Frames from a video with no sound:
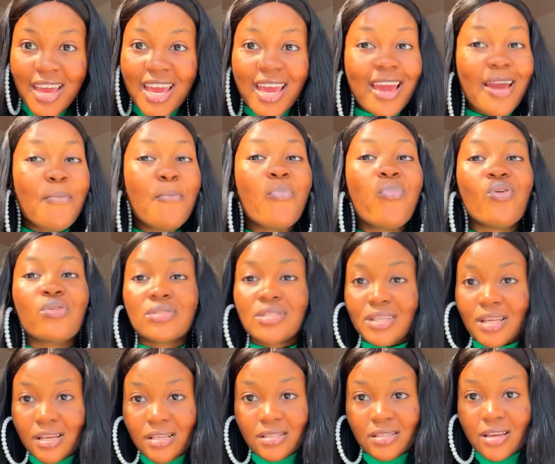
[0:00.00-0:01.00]

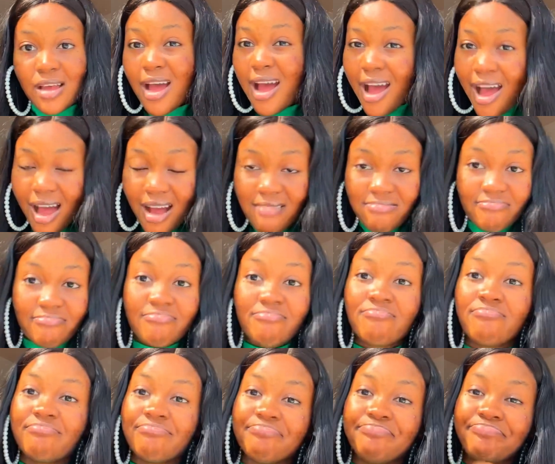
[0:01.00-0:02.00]
important.
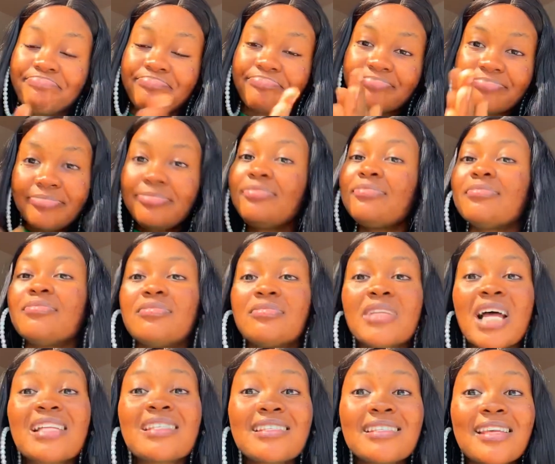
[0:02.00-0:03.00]

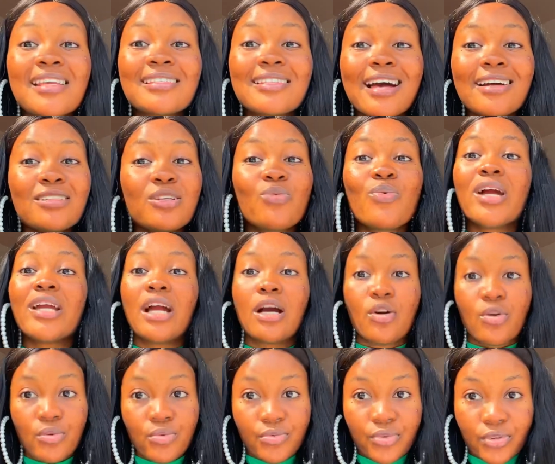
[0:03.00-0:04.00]
That is exactly why you are
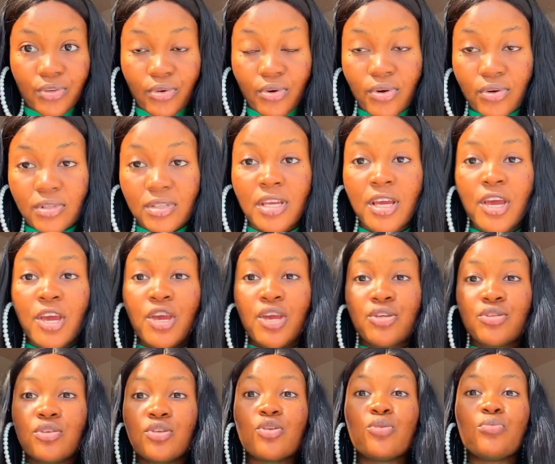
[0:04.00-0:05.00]
going for the course.
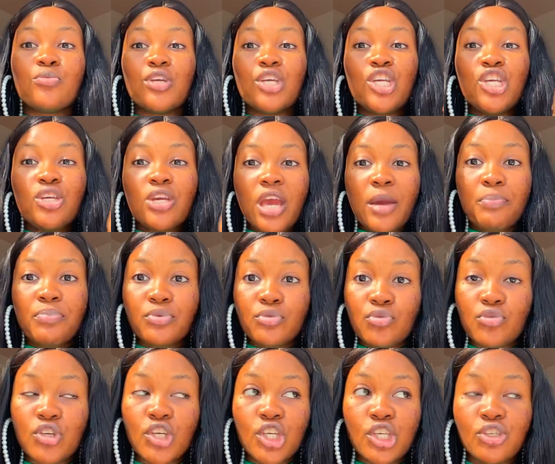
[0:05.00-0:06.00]
So they'll be able
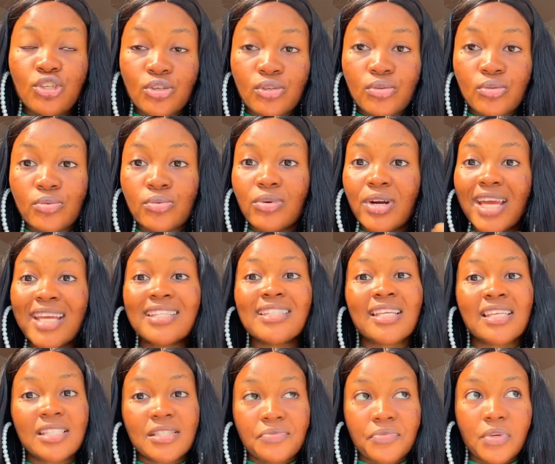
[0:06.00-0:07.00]
to issue you a
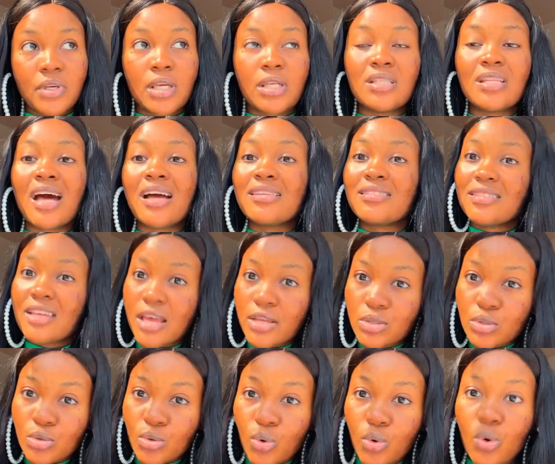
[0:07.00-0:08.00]
certificate that
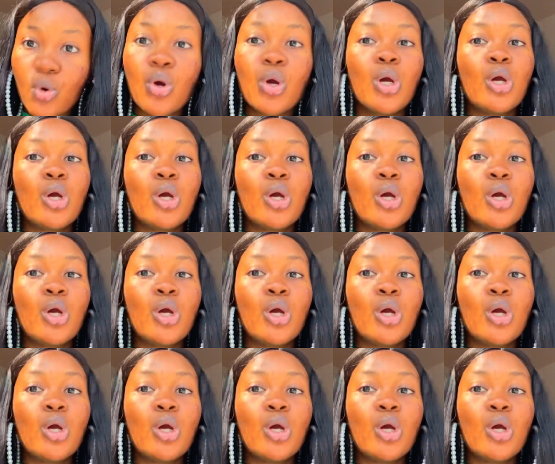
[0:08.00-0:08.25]
yes, so